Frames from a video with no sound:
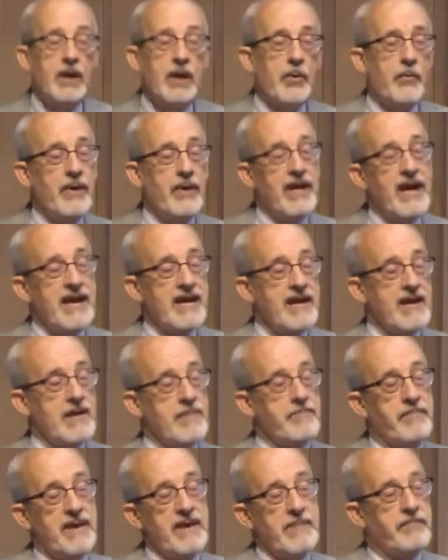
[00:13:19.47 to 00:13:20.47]
when I hear
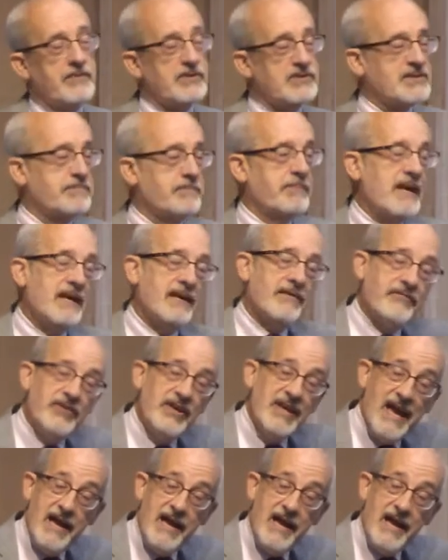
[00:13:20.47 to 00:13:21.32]
people speak of the